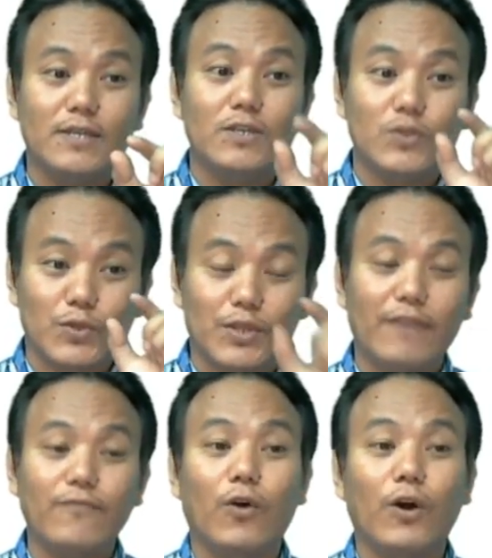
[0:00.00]
so
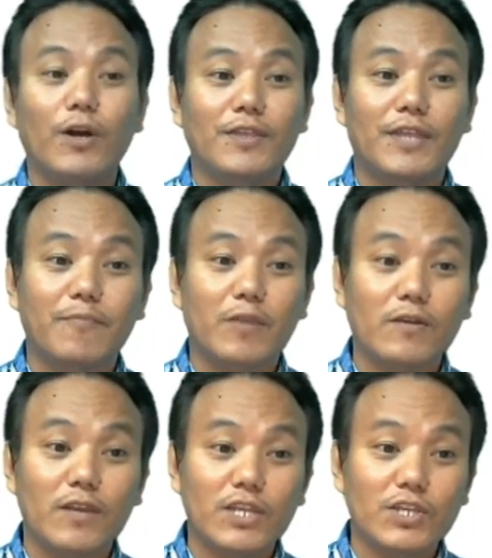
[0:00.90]
therefore their
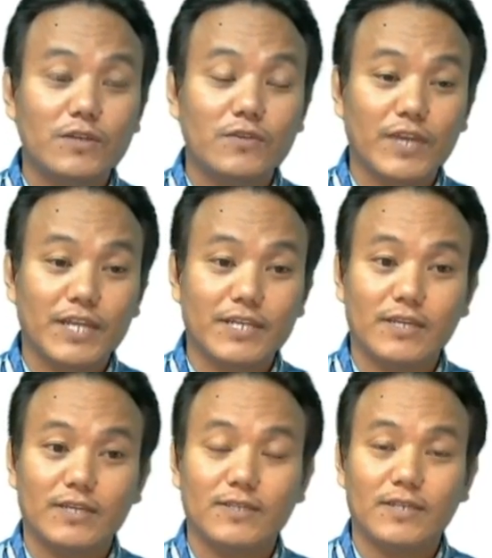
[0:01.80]
percolation rate
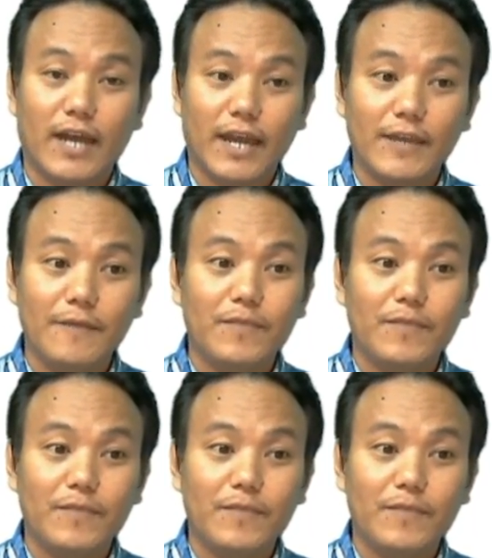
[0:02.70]
is high